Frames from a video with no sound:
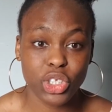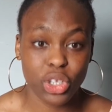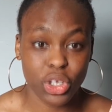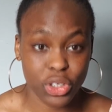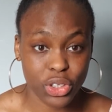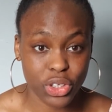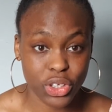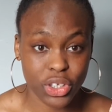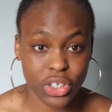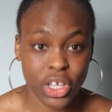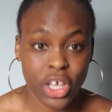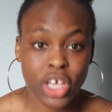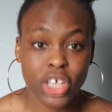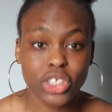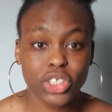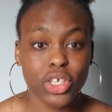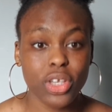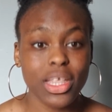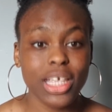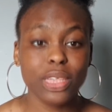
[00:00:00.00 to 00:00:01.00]
London.
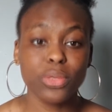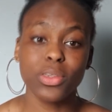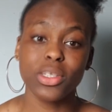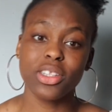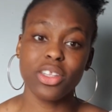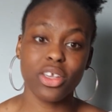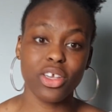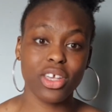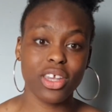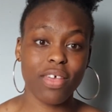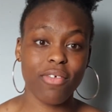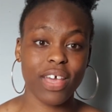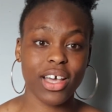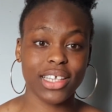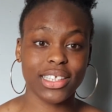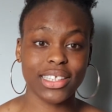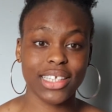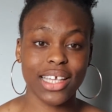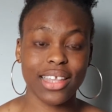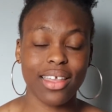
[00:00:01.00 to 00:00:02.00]
So this was the
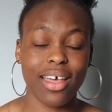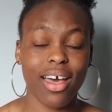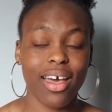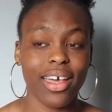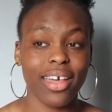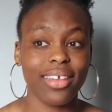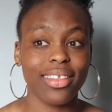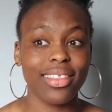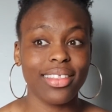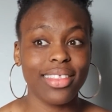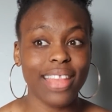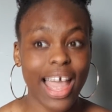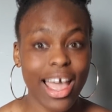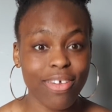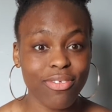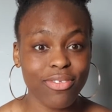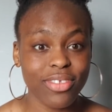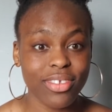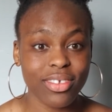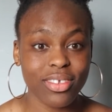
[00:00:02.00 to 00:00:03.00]
university that I
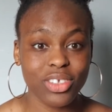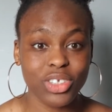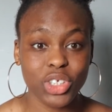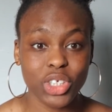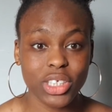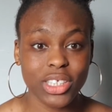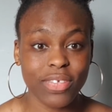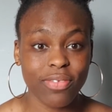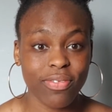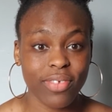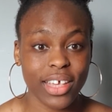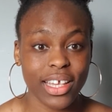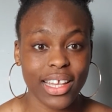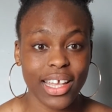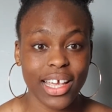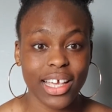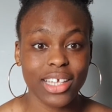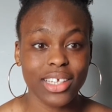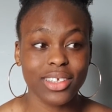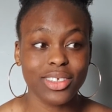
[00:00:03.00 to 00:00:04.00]
left just
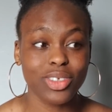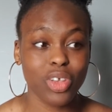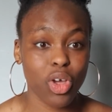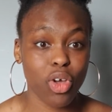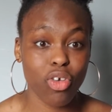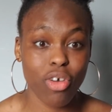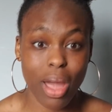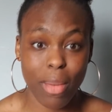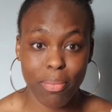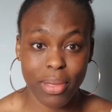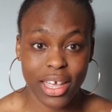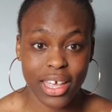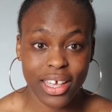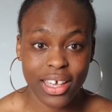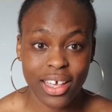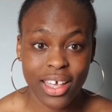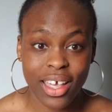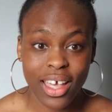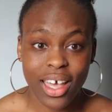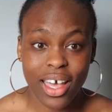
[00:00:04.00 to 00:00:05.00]
feeling so
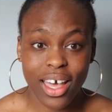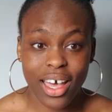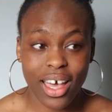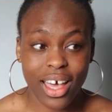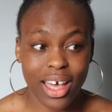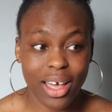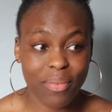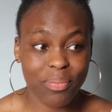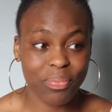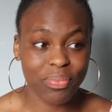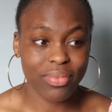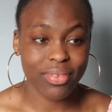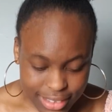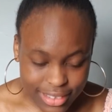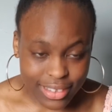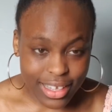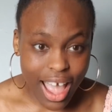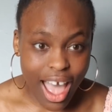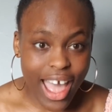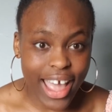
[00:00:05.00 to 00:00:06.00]
crappy.
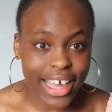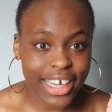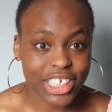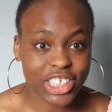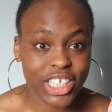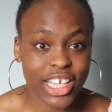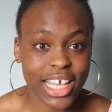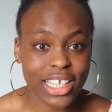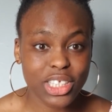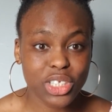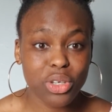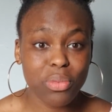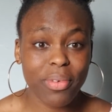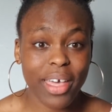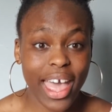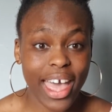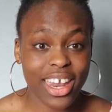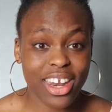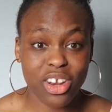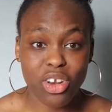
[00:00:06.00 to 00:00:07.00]
I actually ended up
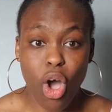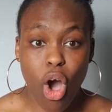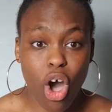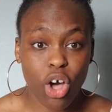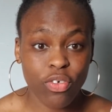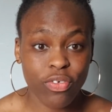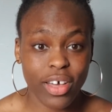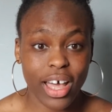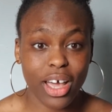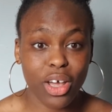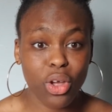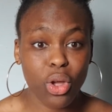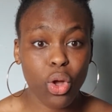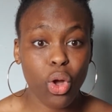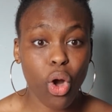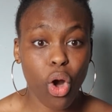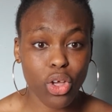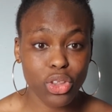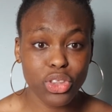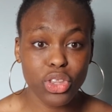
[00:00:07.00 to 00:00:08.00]
getting an offer,
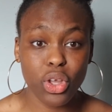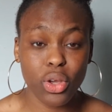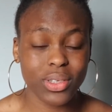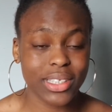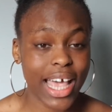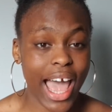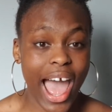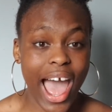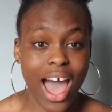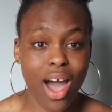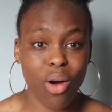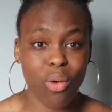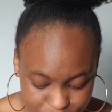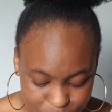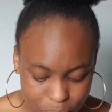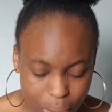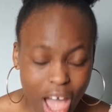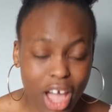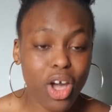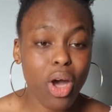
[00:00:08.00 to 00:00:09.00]
God knows how.
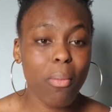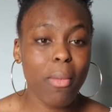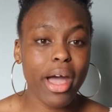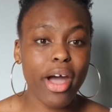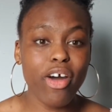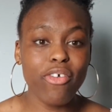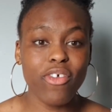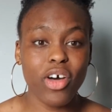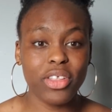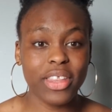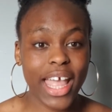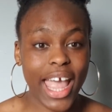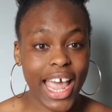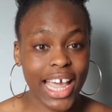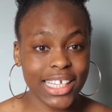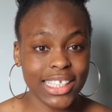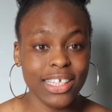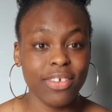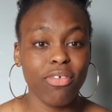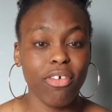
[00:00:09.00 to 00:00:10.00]
I got my offer on the
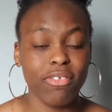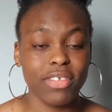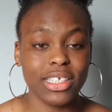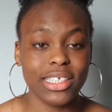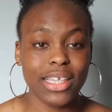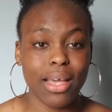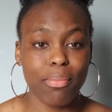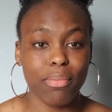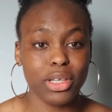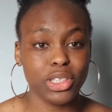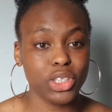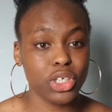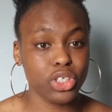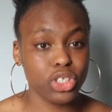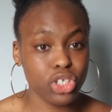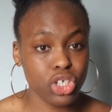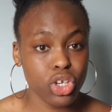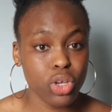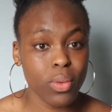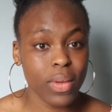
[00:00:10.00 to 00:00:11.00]
18th of December, so
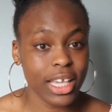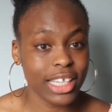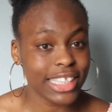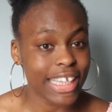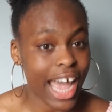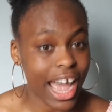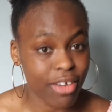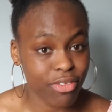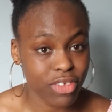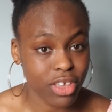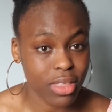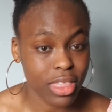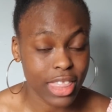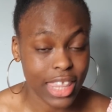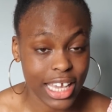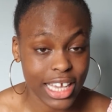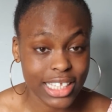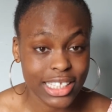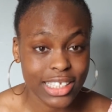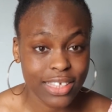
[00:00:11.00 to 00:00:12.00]
2 weeks after
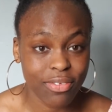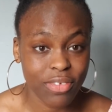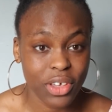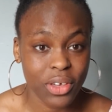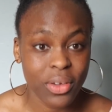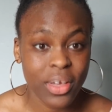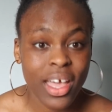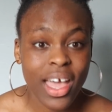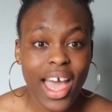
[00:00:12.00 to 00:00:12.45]
the interview,